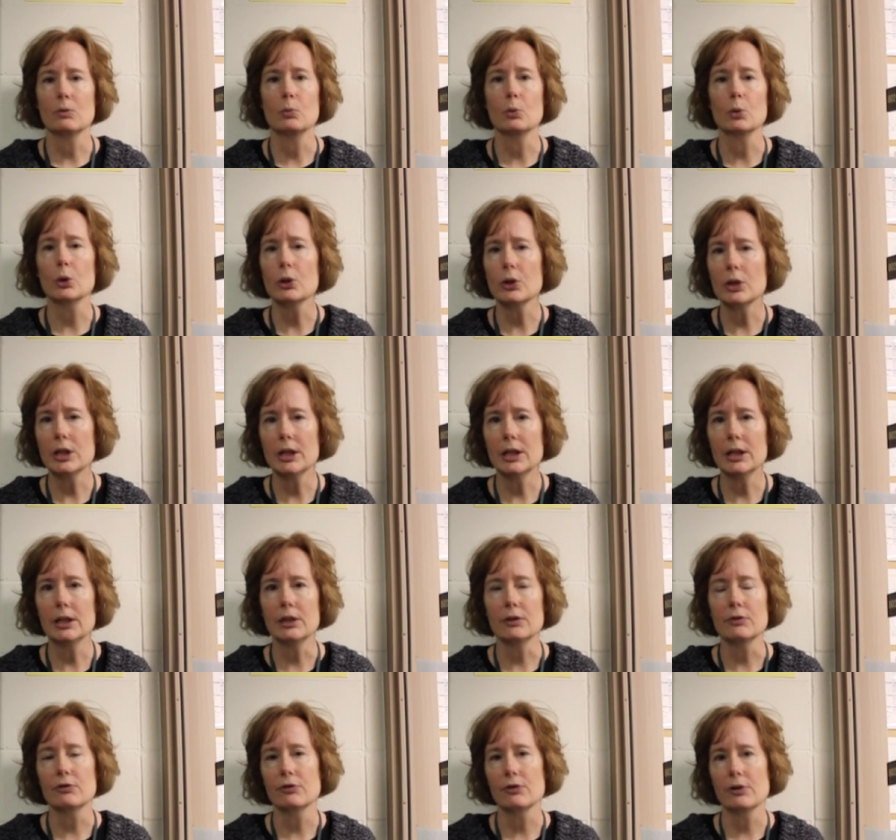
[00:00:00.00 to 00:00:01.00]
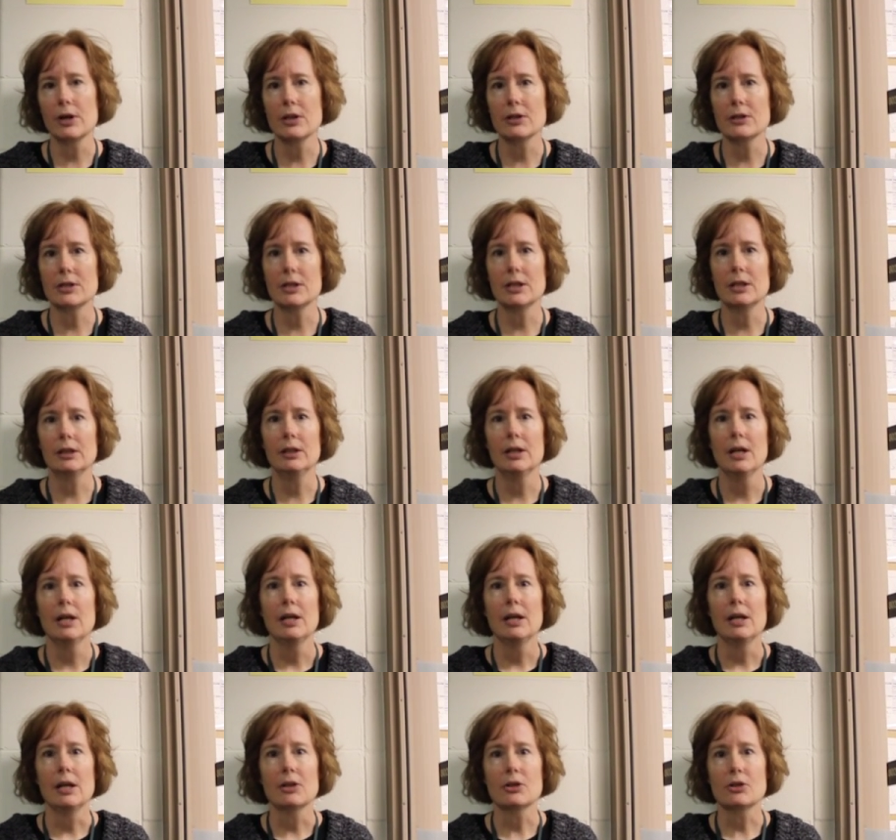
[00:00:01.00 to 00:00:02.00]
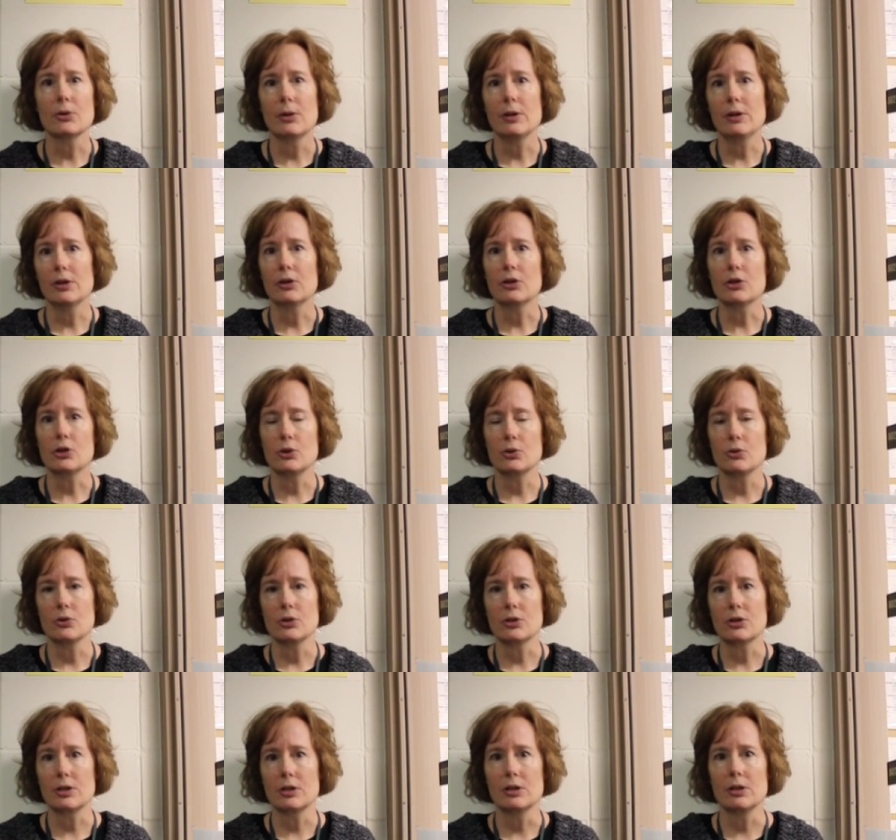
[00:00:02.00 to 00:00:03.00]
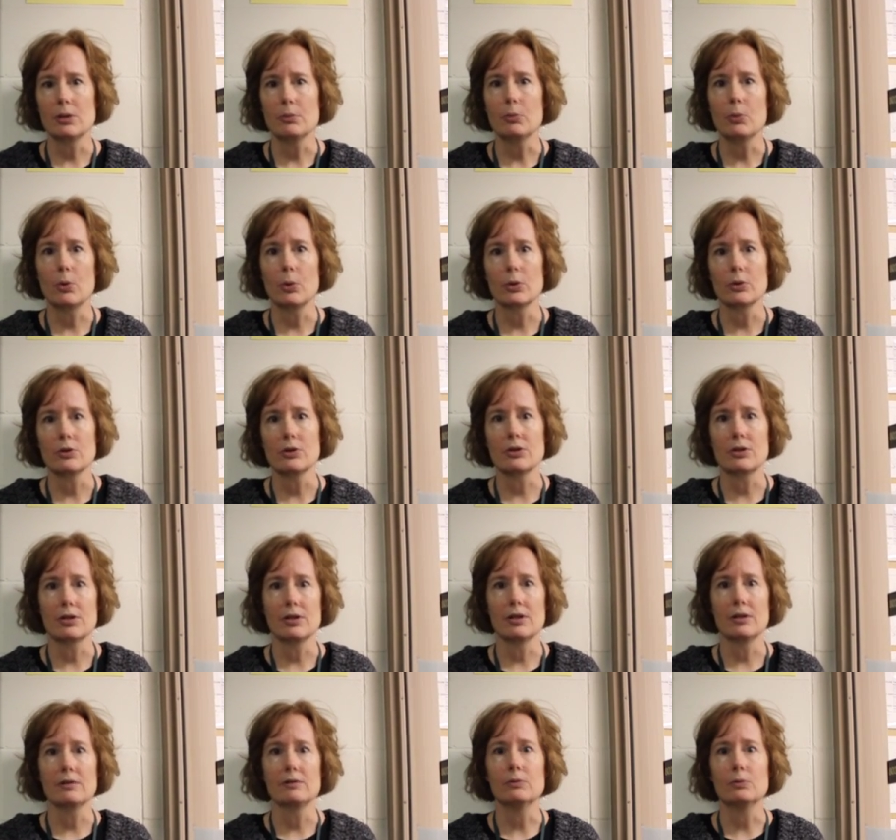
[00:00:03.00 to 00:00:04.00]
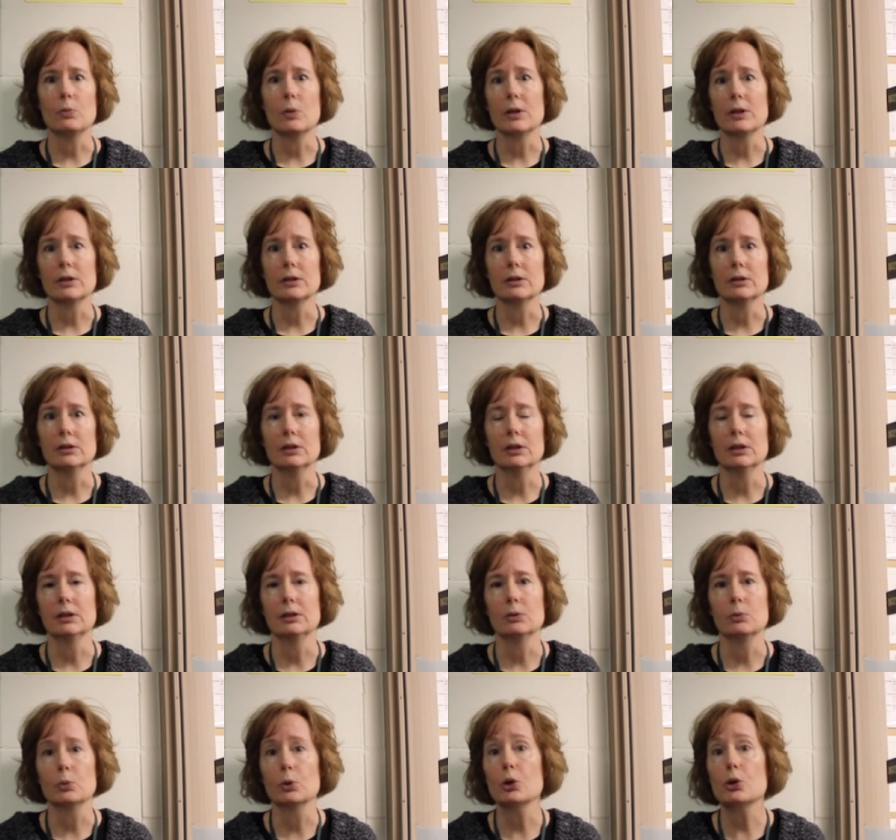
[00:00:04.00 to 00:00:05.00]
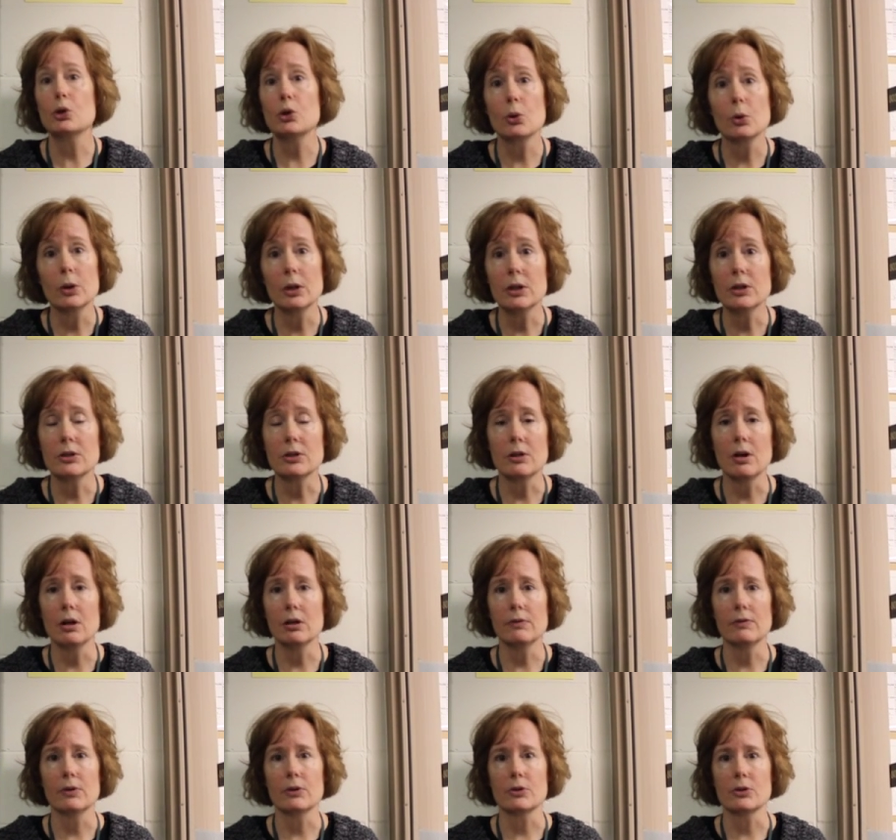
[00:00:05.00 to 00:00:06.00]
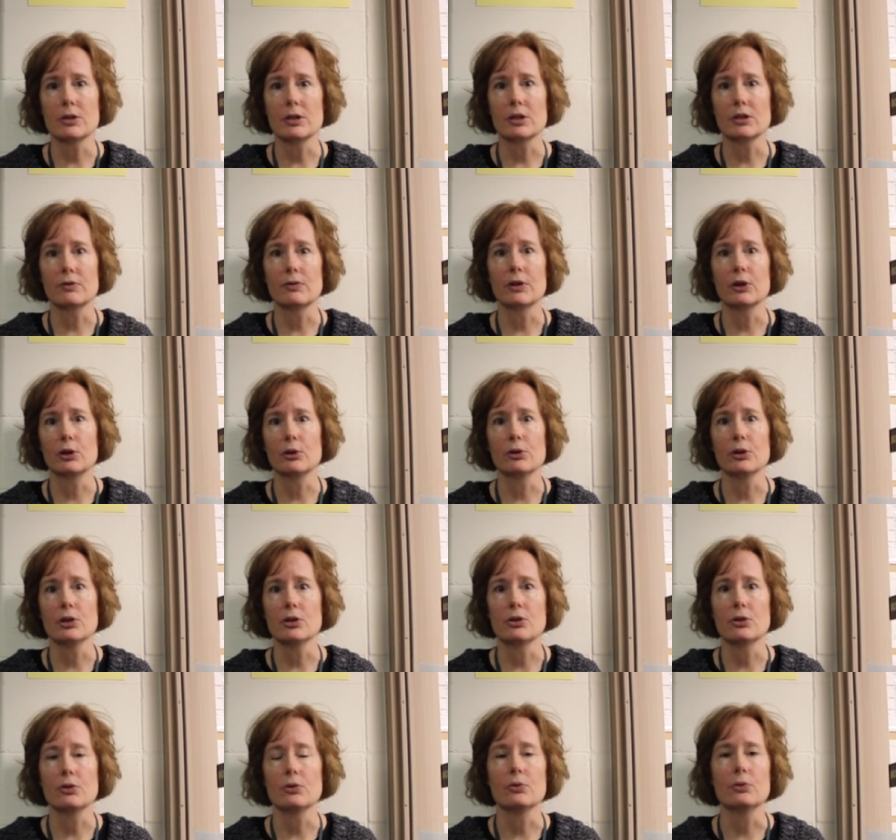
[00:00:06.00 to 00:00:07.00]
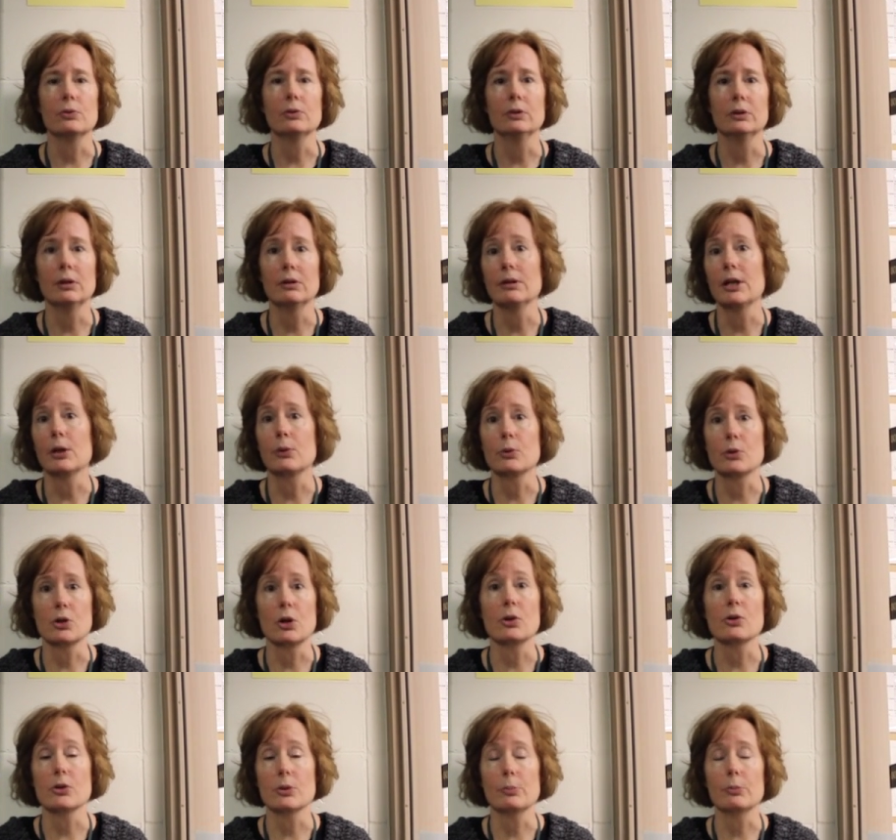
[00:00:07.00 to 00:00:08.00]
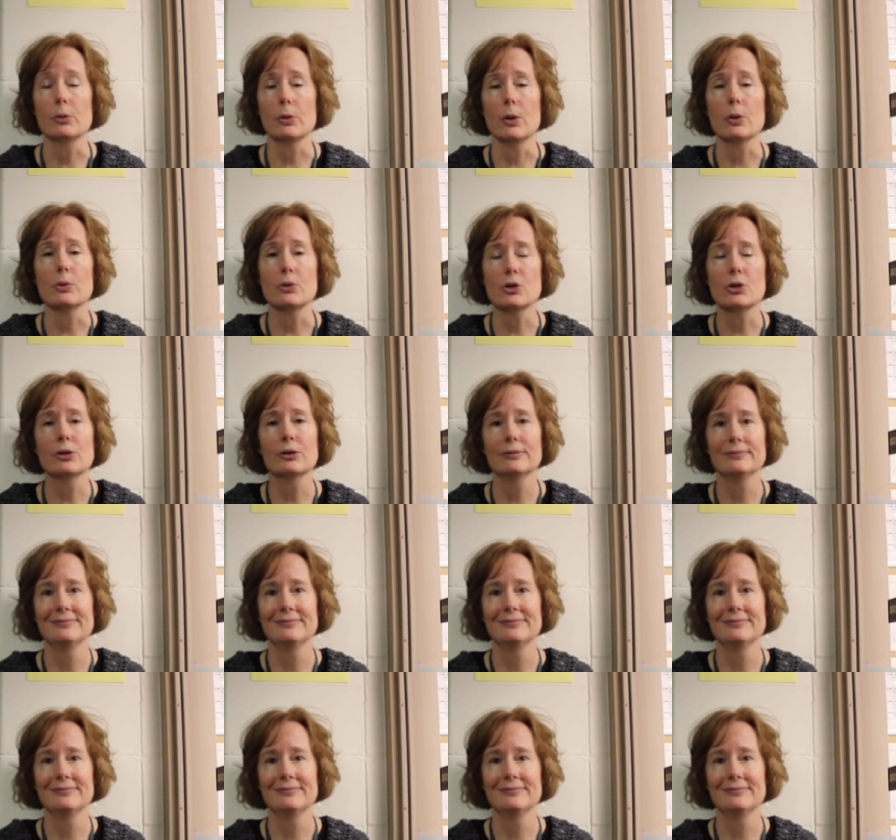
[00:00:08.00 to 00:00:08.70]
wording and phrasing. And so I think the students see the importance of what it, uh, word choice, all of those things figure into a language arts approach.